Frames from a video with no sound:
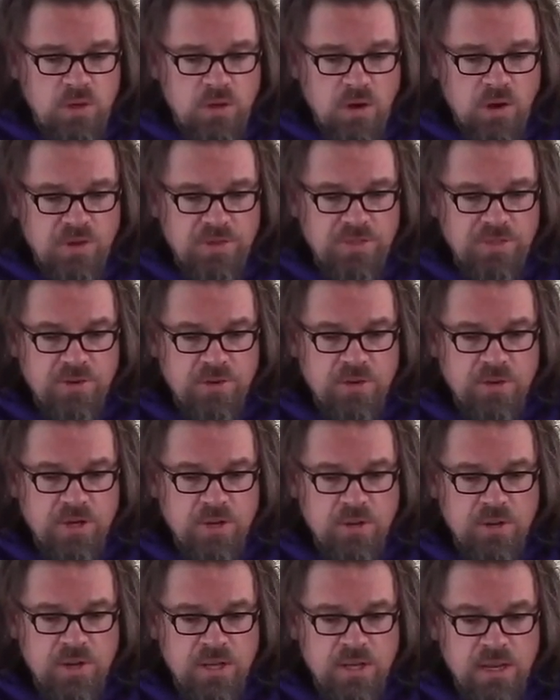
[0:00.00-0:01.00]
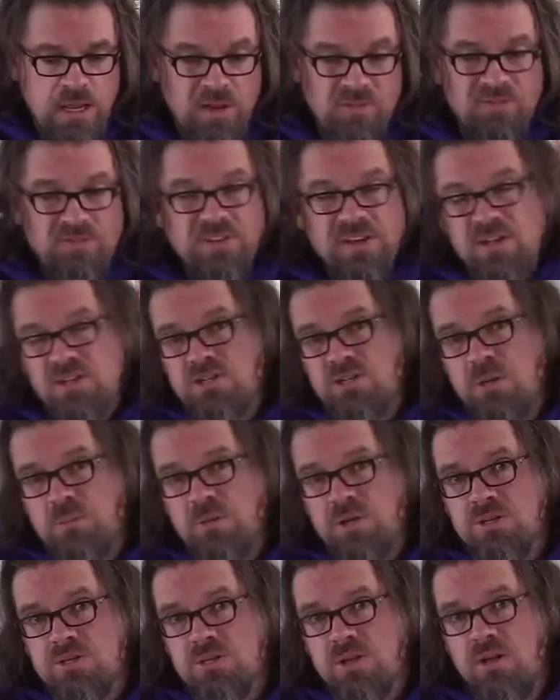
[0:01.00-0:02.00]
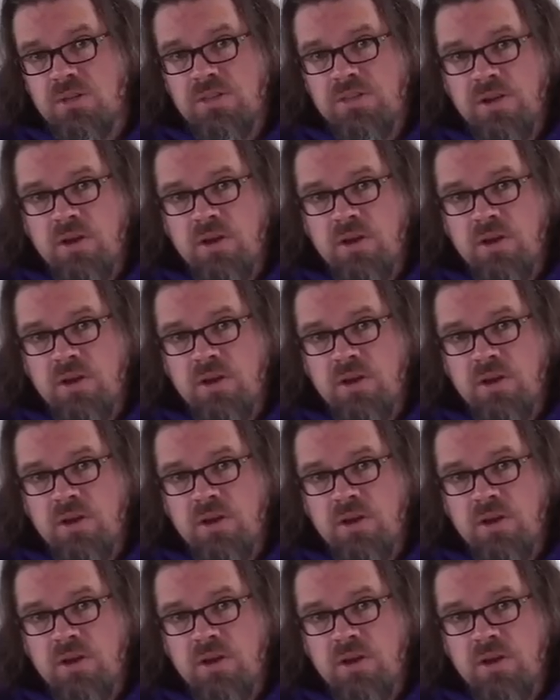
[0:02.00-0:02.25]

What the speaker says: our third unit and finish up Gestalt